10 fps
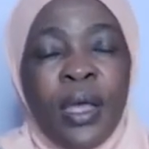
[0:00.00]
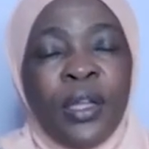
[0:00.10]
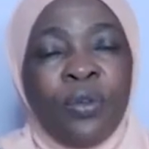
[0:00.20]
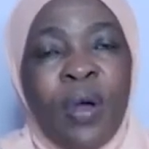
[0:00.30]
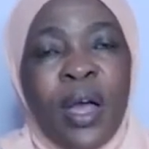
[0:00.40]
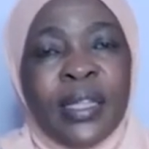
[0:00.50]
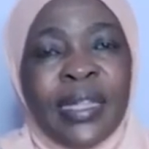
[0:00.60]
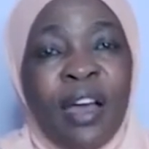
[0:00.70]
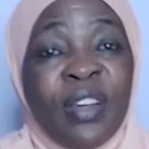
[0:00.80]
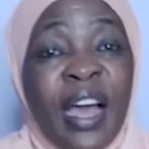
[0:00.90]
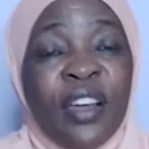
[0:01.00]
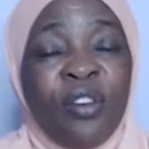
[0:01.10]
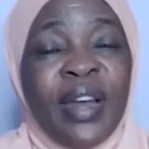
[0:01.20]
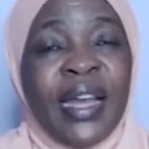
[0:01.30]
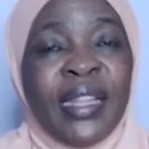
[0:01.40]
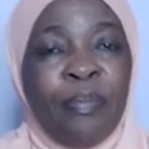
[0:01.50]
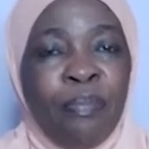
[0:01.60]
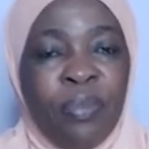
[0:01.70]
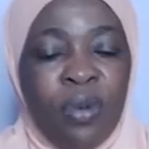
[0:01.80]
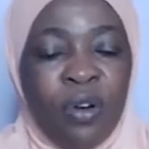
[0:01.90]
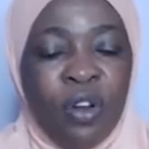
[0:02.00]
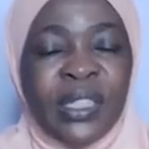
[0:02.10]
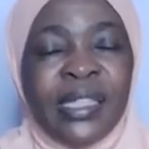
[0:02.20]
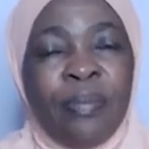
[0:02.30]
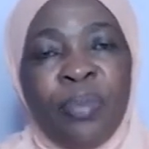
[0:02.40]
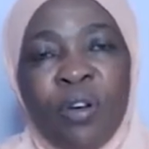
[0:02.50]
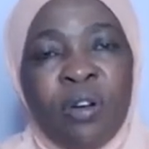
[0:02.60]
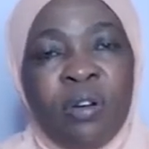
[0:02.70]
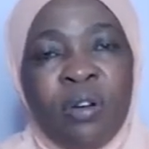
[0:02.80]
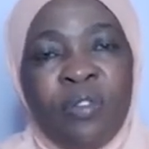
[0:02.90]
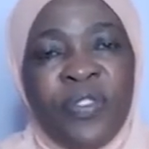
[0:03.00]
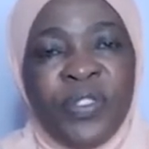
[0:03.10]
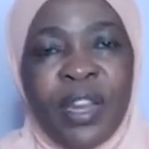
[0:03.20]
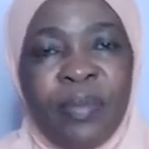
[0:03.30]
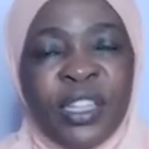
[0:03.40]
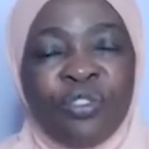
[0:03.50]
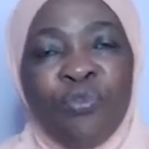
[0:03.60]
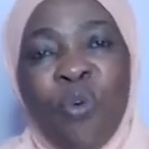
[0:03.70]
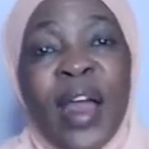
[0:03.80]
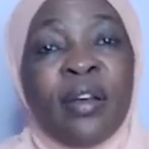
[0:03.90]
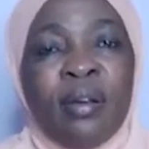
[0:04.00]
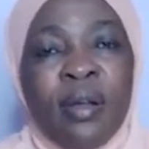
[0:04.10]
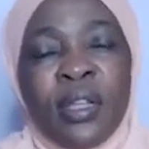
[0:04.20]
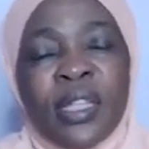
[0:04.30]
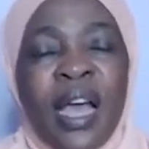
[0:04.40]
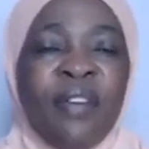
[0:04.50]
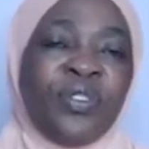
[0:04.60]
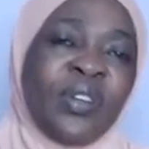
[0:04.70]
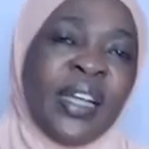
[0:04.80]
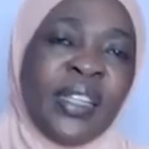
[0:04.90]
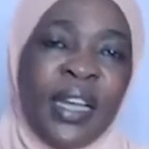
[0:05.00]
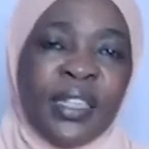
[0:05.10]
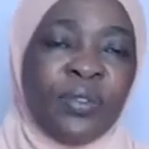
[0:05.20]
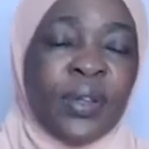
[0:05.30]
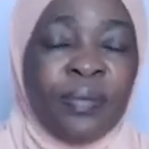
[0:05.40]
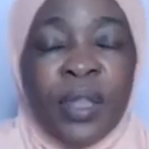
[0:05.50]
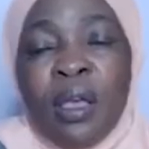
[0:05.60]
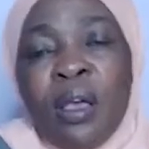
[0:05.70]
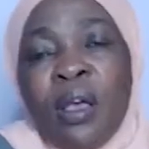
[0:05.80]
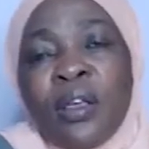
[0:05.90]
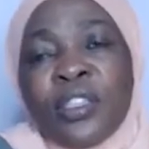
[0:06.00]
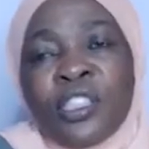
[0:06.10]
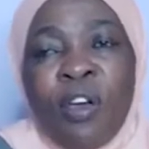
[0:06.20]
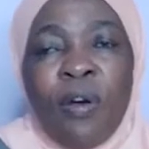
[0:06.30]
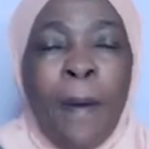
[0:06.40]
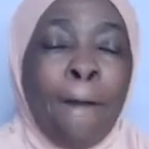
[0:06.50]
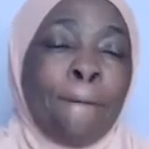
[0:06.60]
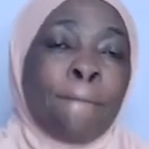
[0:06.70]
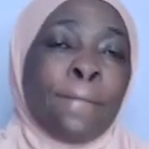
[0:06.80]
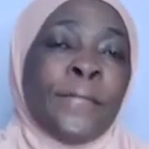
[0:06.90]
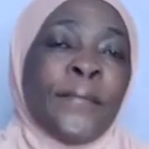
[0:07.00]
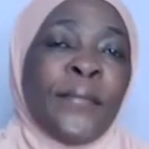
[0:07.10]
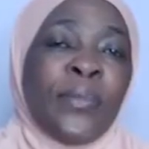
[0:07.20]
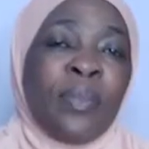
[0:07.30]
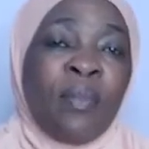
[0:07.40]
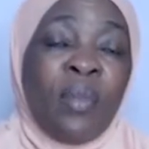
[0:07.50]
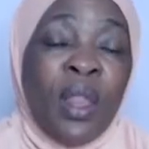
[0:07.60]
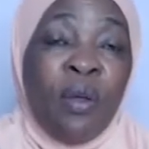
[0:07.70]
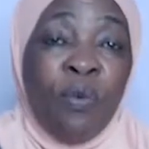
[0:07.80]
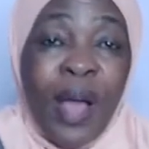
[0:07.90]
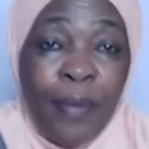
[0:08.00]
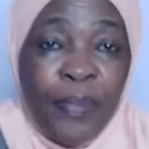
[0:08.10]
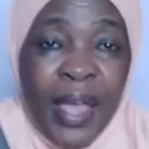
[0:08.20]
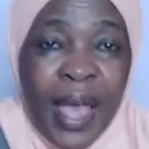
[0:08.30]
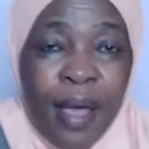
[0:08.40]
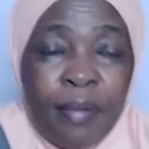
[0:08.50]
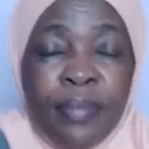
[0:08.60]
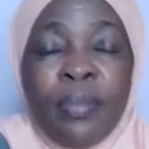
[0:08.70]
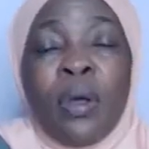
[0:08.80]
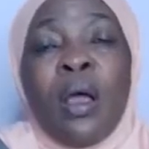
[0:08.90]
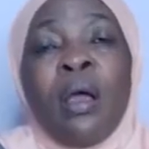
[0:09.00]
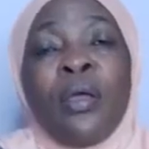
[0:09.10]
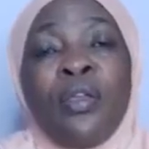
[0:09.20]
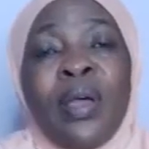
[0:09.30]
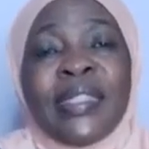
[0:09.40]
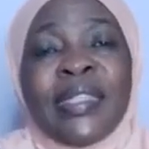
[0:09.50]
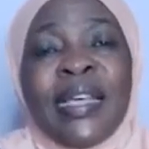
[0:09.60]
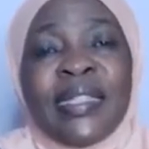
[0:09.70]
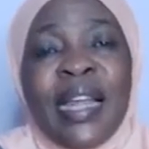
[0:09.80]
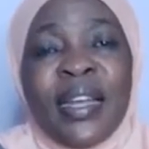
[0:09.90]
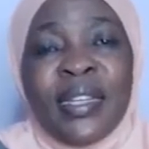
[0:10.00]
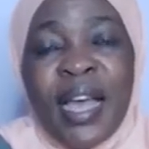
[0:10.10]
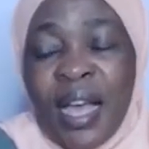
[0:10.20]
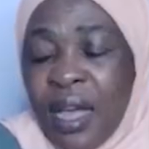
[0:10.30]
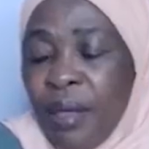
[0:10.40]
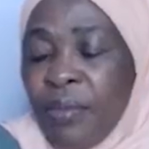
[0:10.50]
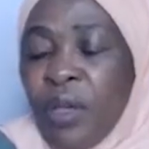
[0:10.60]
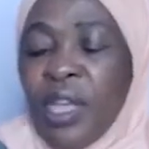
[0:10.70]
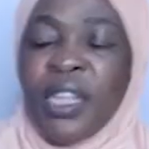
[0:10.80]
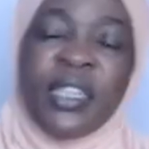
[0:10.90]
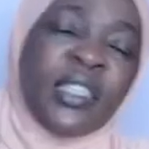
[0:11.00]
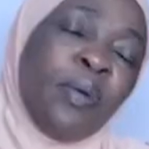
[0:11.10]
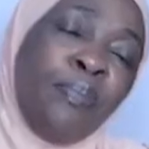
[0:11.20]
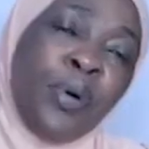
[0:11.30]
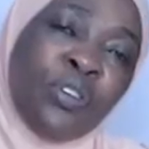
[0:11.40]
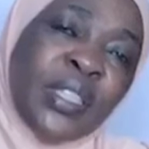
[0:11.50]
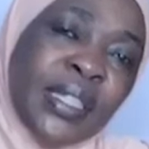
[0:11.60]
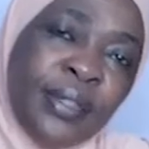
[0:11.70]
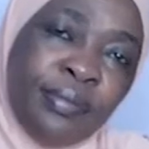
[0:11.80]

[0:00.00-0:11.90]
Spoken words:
it, I had already lost the block of 15 minutes to 1. So I have to take the next one. So 1 p.m. USA Eastern Time is books.